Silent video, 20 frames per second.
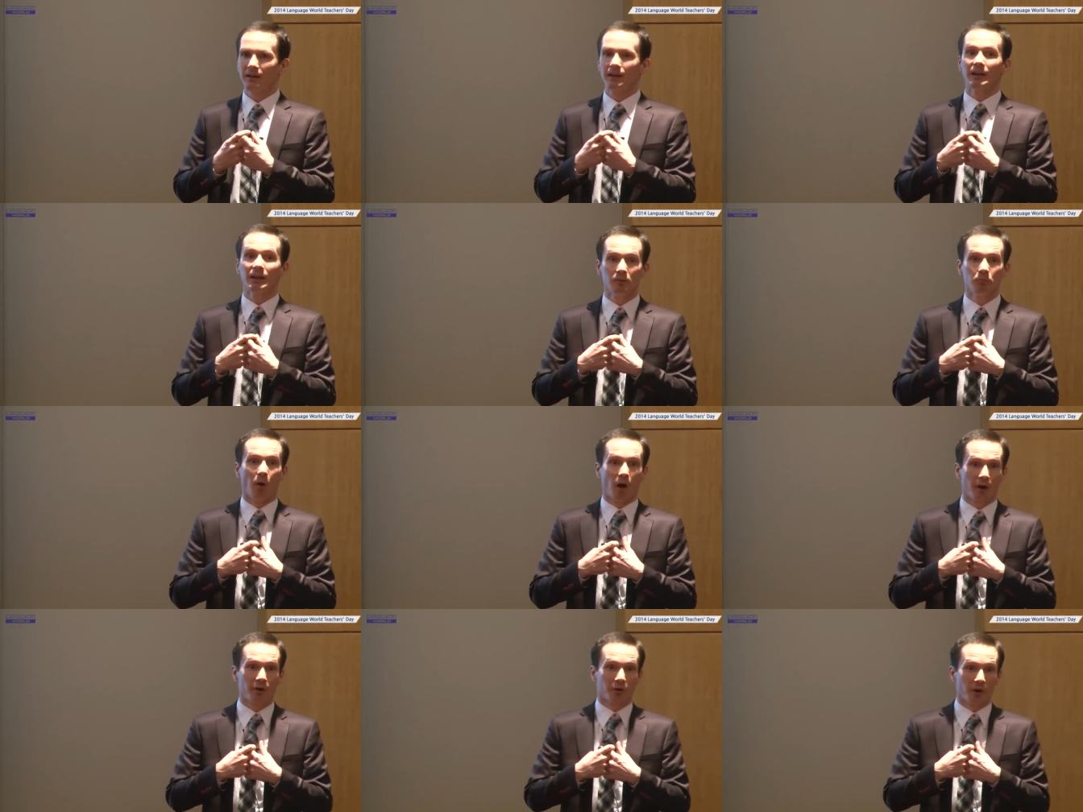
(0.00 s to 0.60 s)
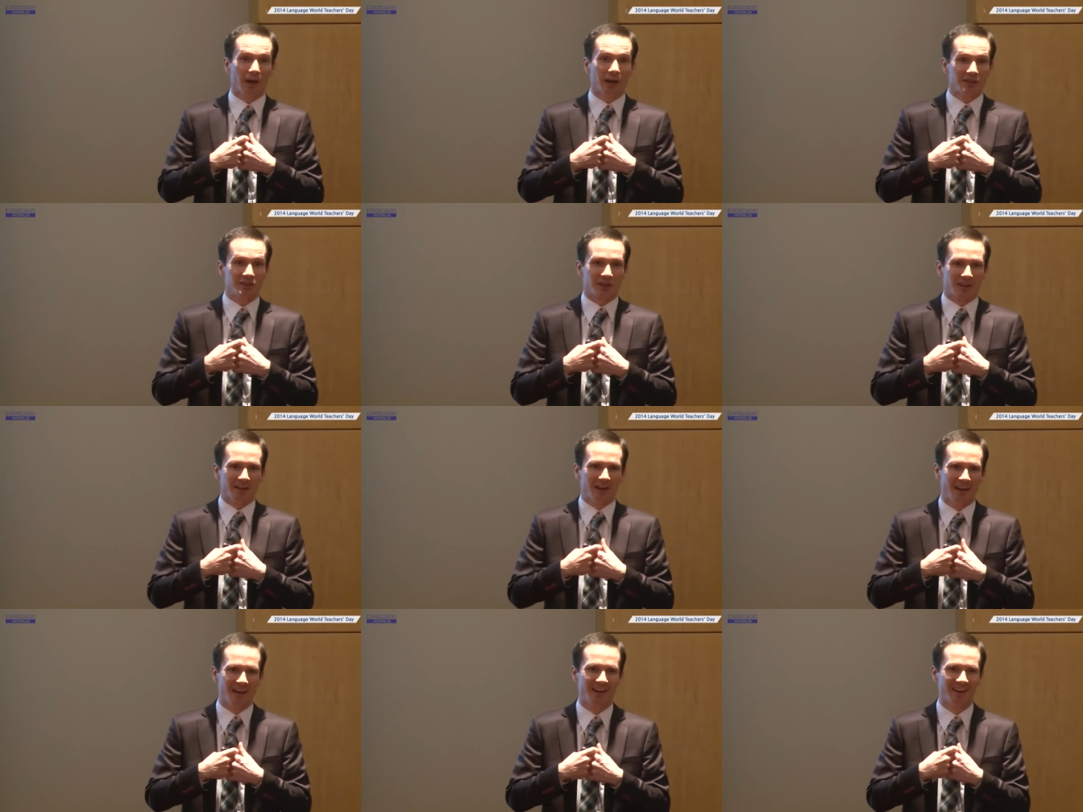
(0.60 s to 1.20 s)
in
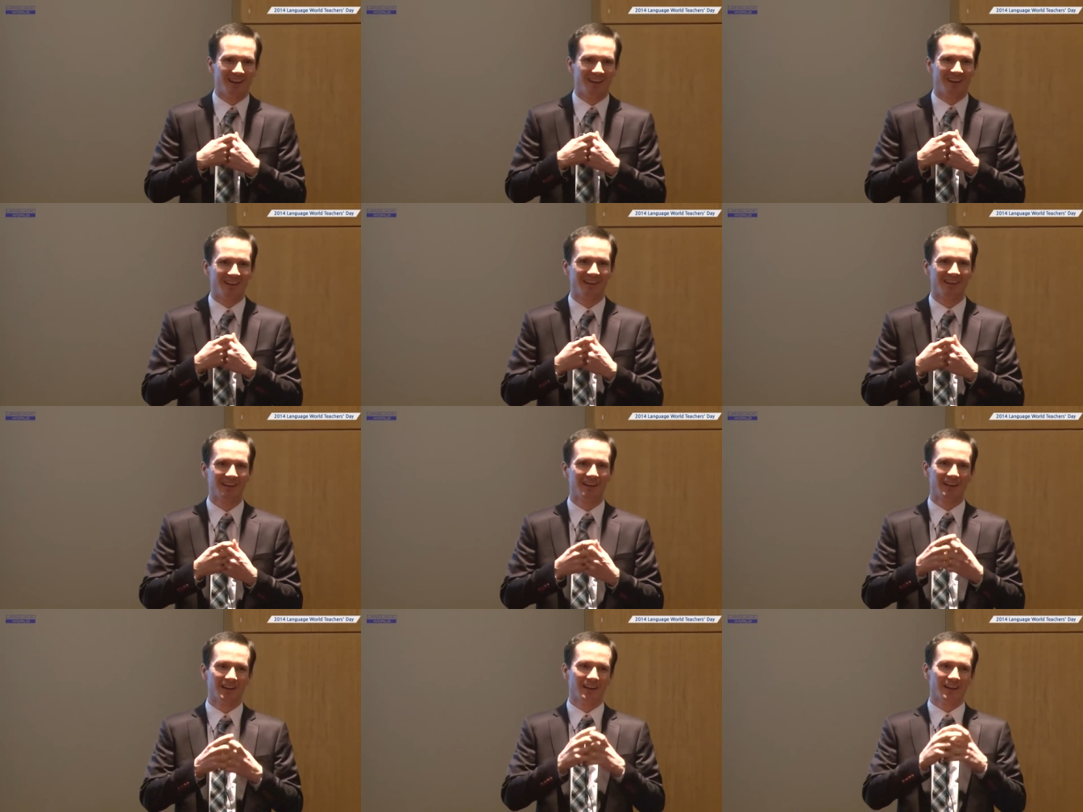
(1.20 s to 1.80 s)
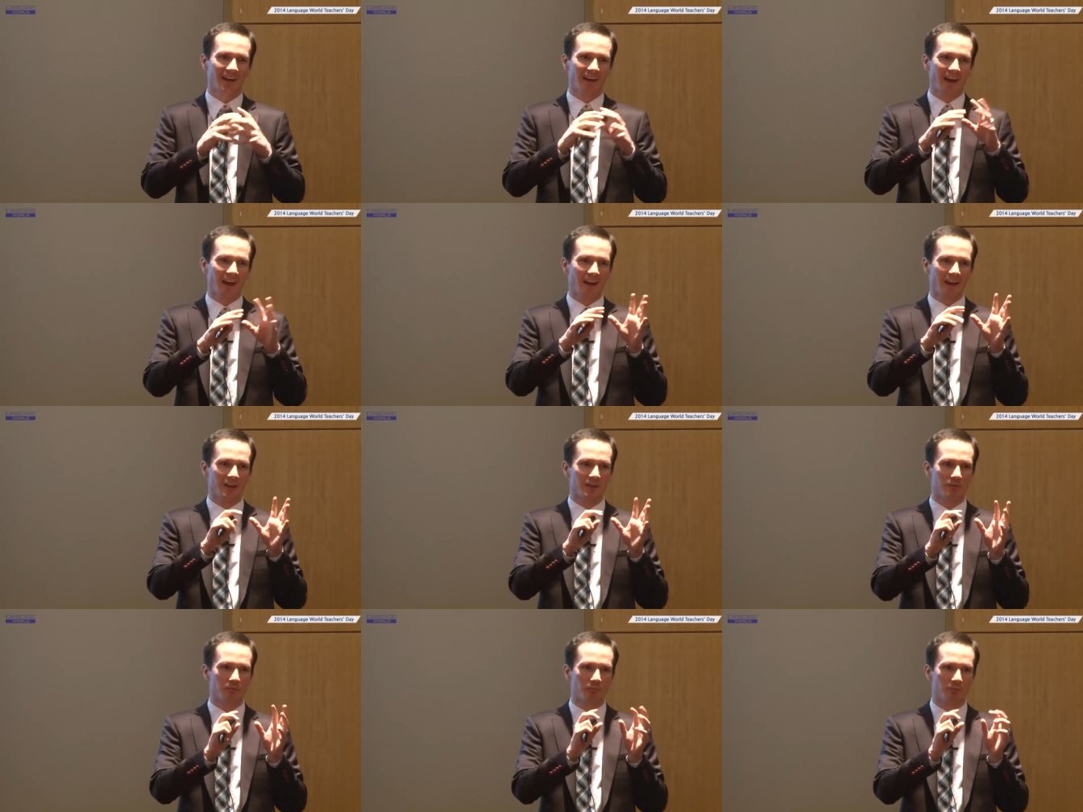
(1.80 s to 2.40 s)
moderation.
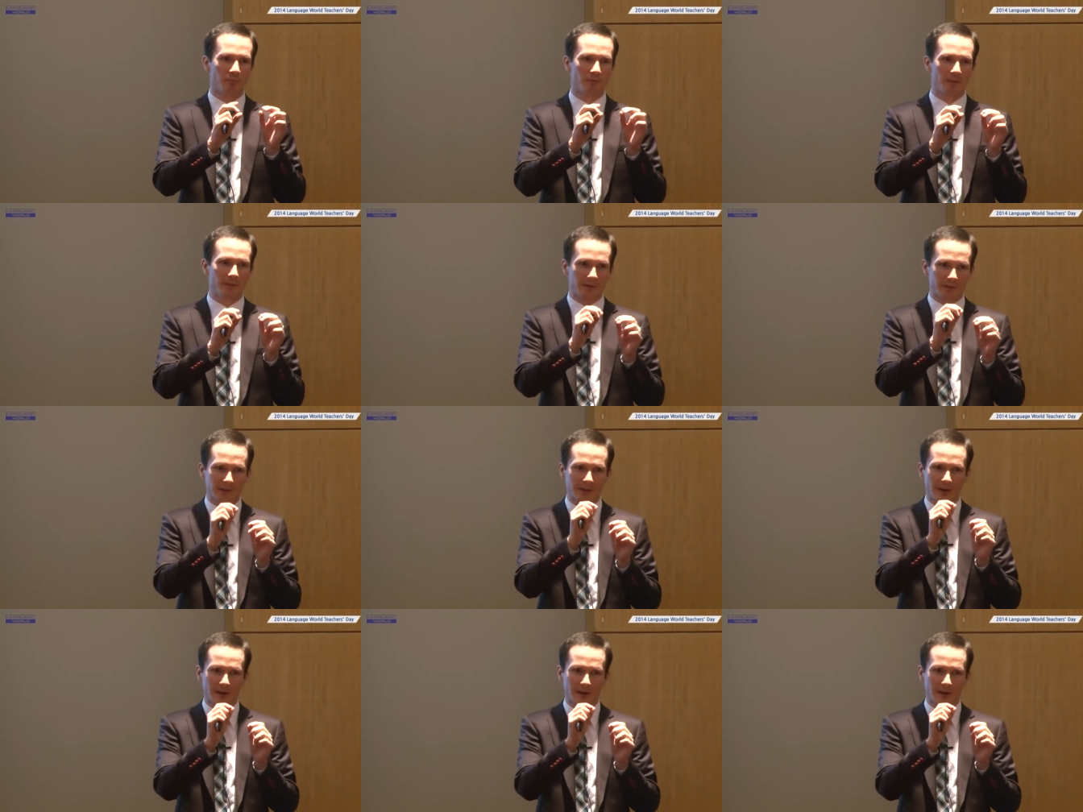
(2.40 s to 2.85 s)
And,